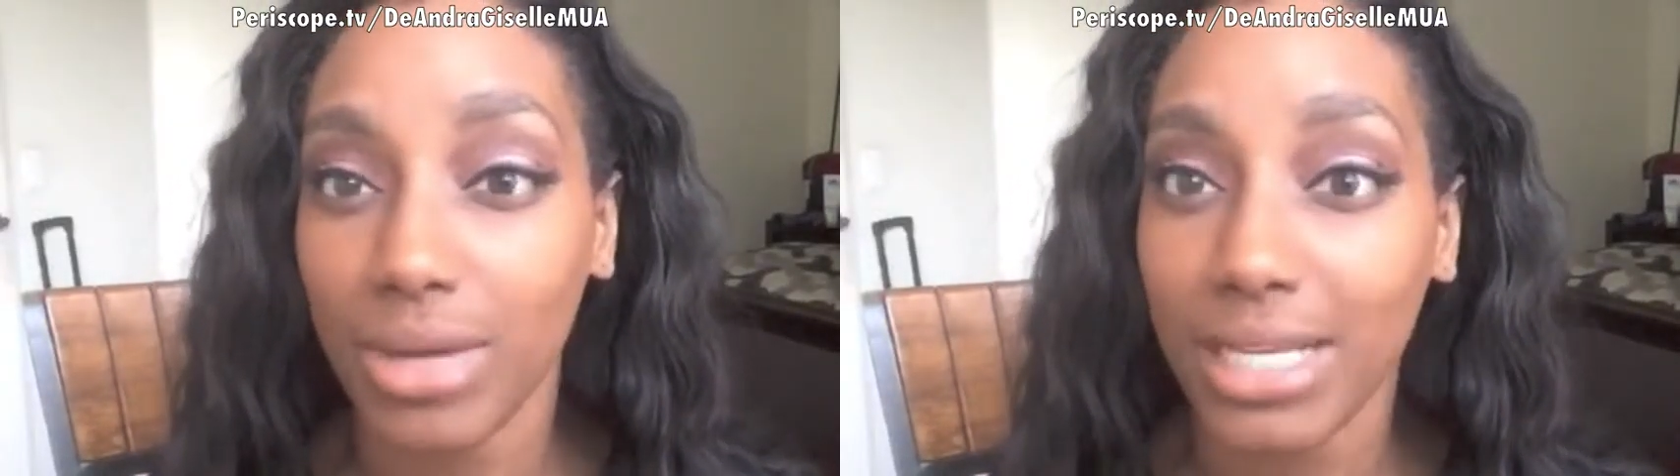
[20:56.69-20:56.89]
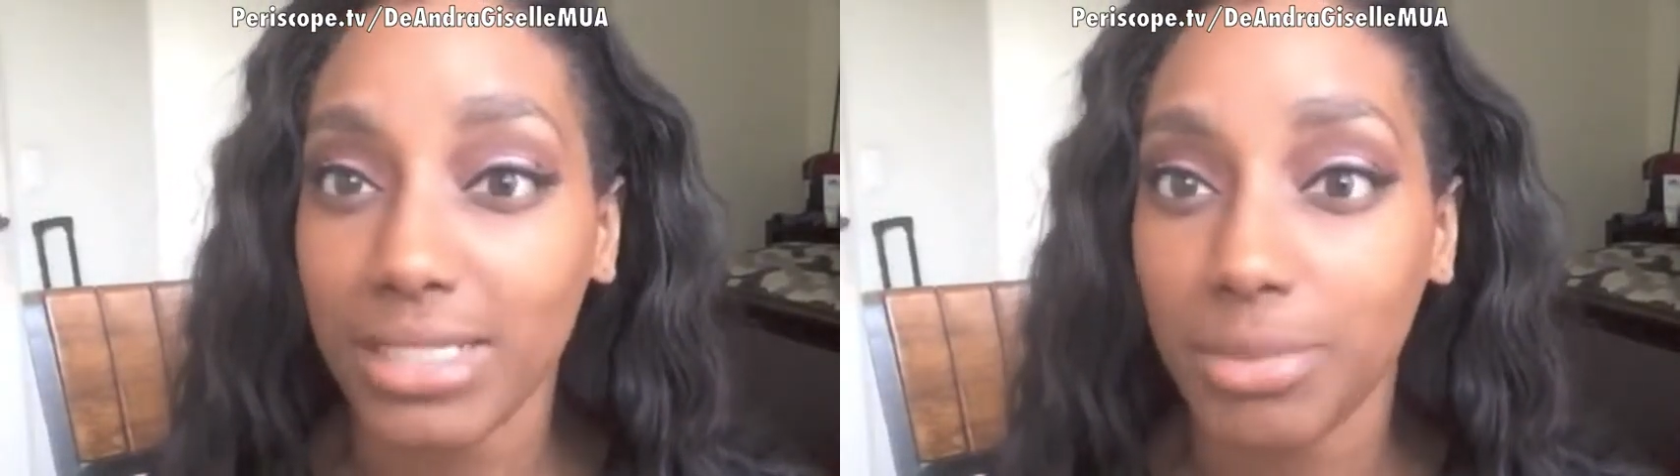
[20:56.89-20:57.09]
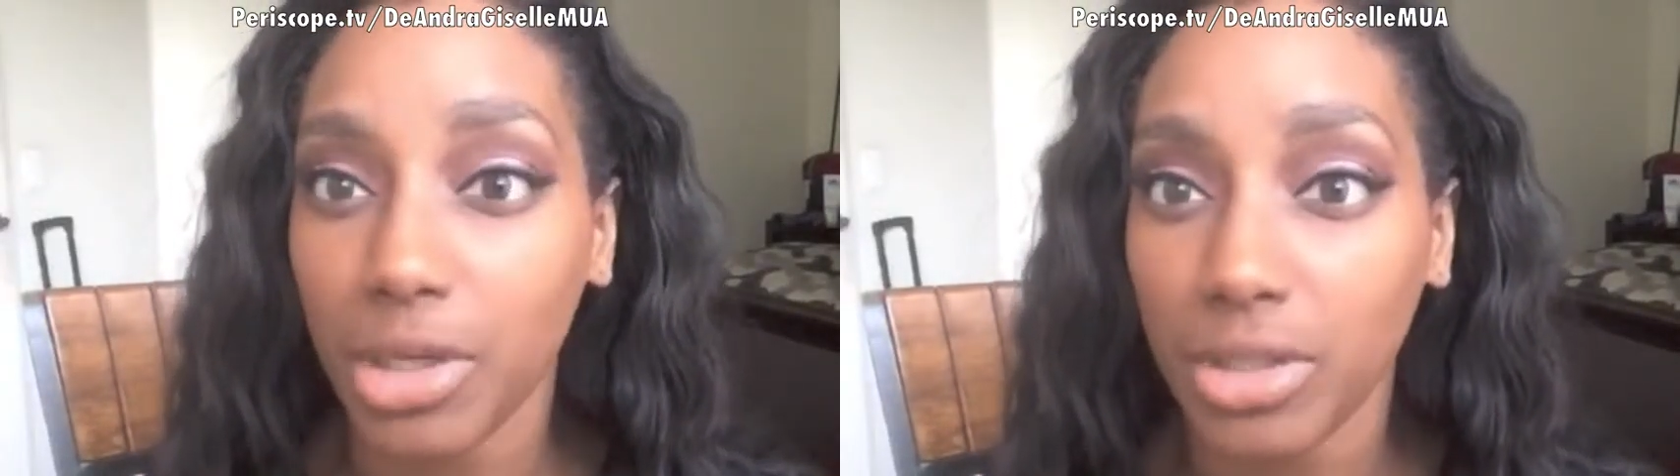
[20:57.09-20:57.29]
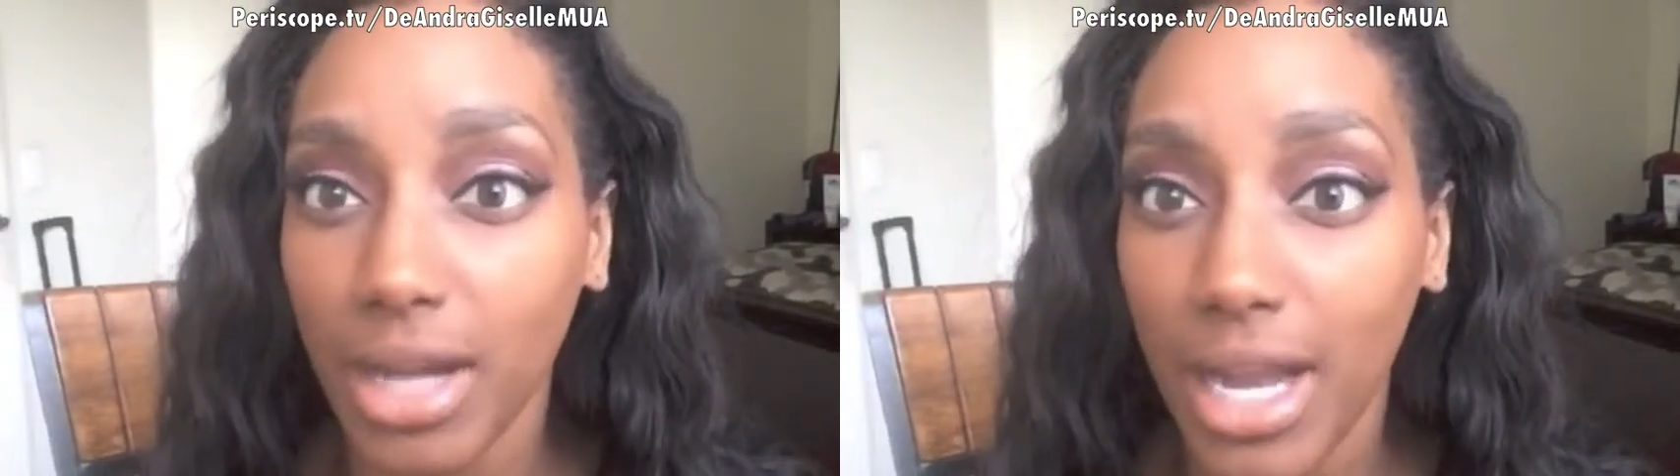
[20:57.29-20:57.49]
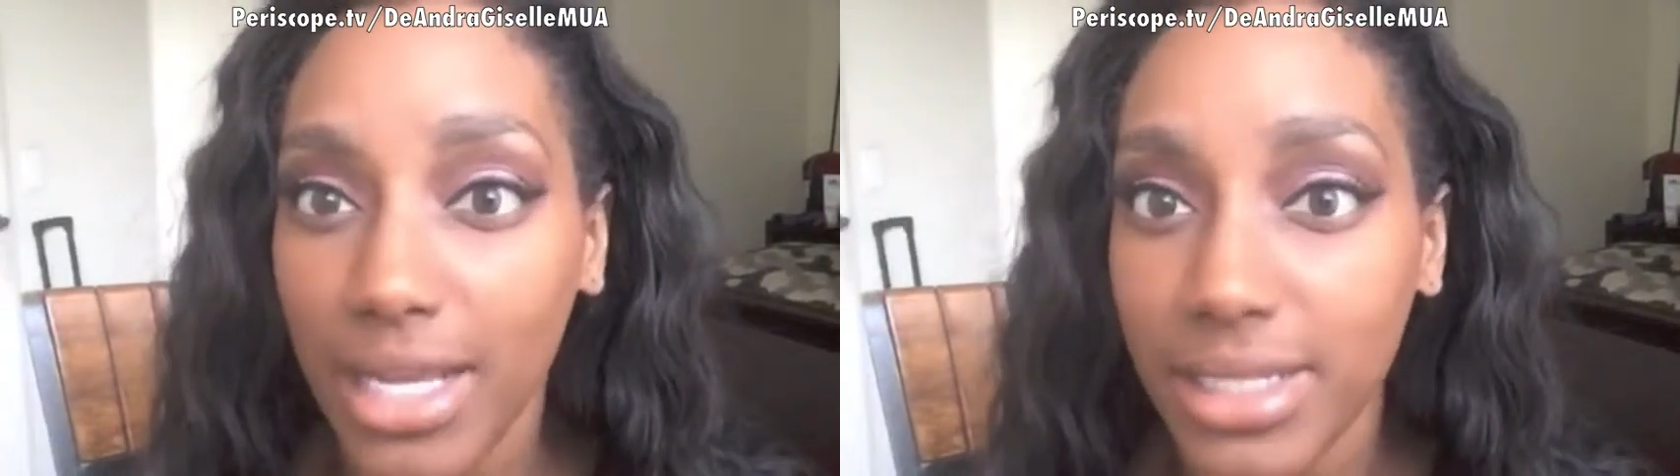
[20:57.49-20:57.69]
has smaller
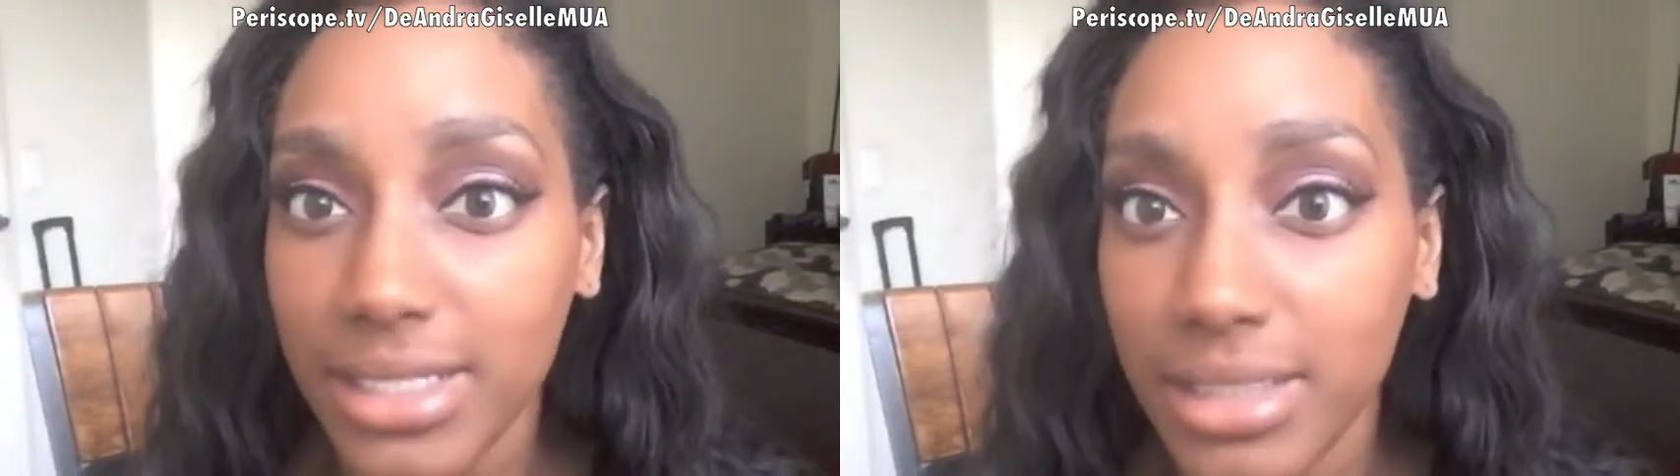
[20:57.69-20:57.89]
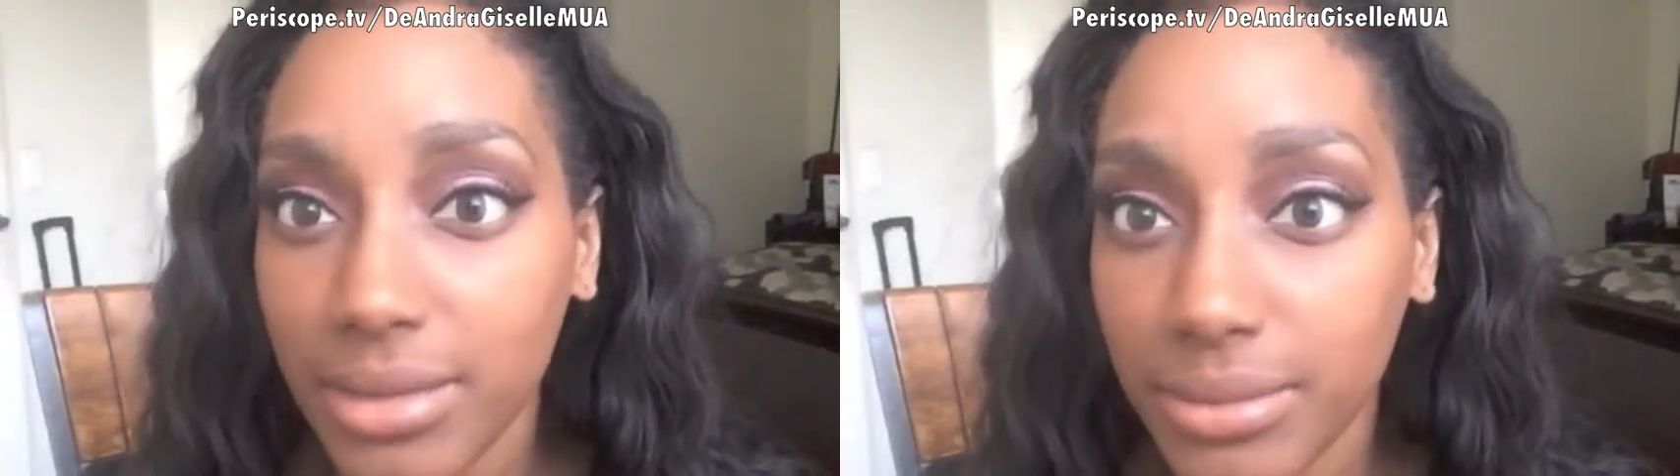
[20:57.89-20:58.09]
eyes.